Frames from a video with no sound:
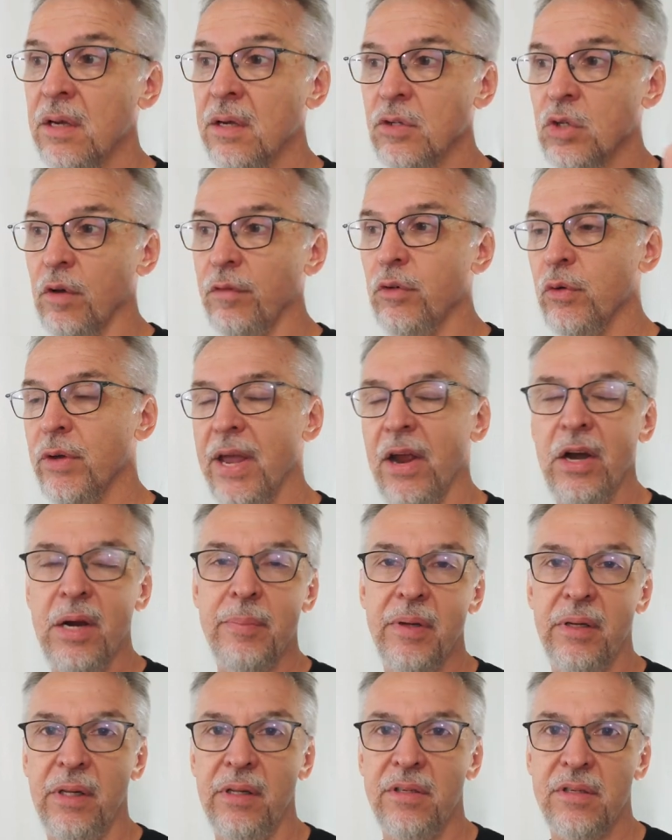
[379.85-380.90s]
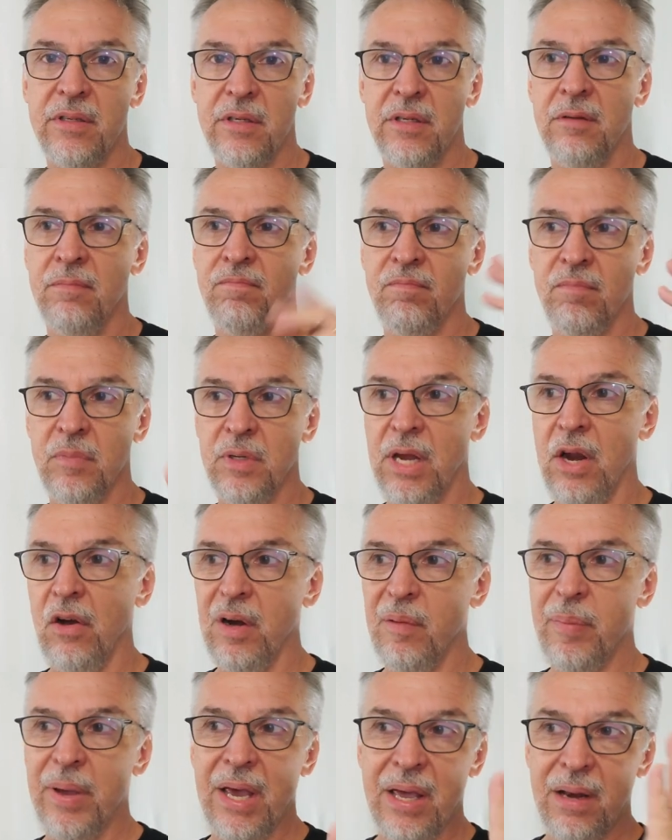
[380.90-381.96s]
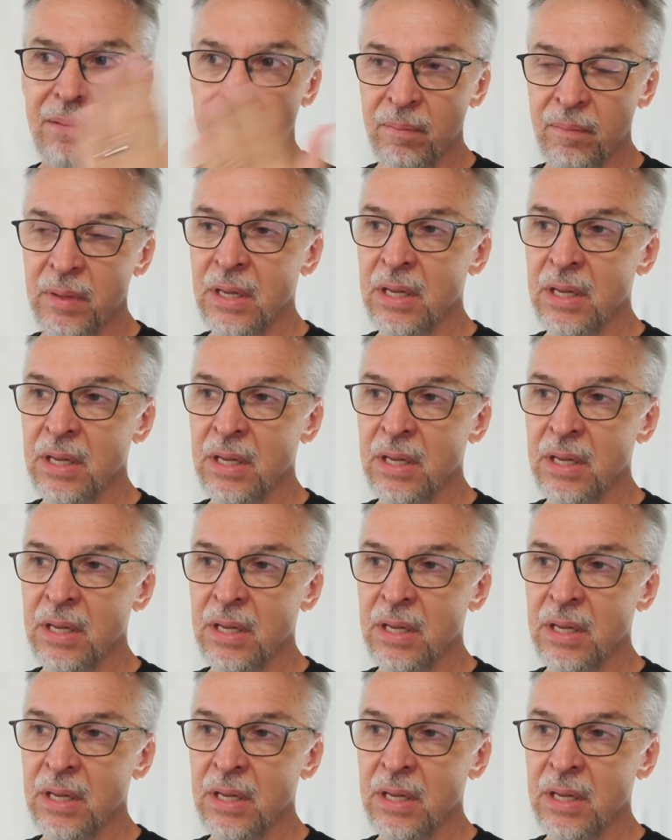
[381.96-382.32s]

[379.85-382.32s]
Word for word: So if you carry billets, carry a pen,